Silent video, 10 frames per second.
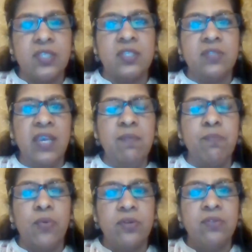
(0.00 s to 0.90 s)
It is very
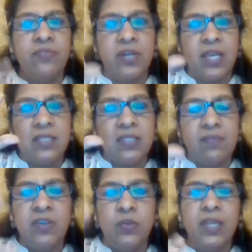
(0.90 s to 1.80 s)
important for us that
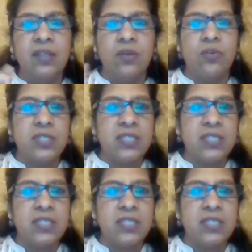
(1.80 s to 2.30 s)
when you get the course